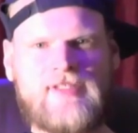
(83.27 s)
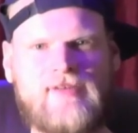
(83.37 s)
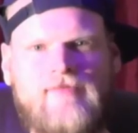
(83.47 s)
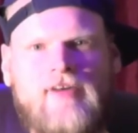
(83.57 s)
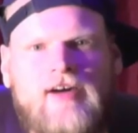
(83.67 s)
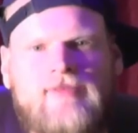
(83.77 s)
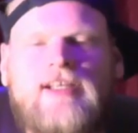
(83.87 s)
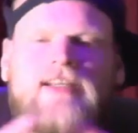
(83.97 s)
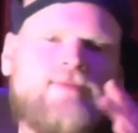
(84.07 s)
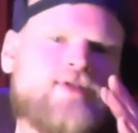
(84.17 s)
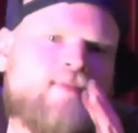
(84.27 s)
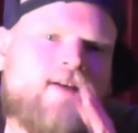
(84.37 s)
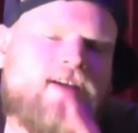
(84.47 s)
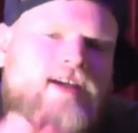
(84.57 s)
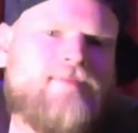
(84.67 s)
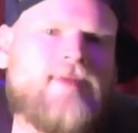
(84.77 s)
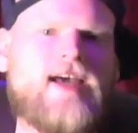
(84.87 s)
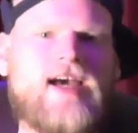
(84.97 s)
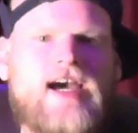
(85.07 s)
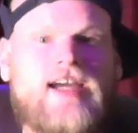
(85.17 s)
So her father's like, you must marry him,
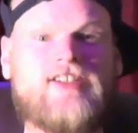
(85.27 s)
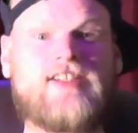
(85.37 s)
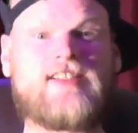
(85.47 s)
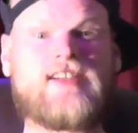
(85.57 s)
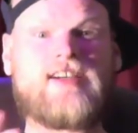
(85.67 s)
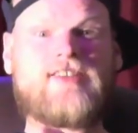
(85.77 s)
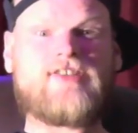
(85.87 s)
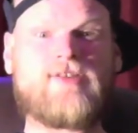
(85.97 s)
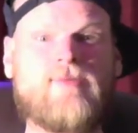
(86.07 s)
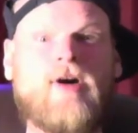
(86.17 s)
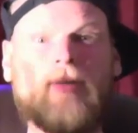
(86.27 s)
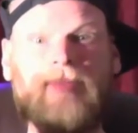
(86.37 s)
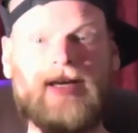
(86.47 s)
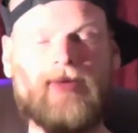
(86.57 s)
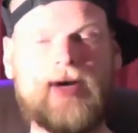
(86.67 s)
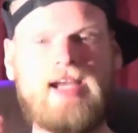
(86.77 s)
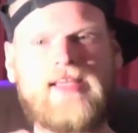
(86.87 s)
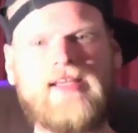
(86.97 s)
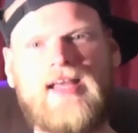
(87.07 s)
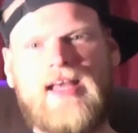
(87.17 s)
and she decides to hop it away.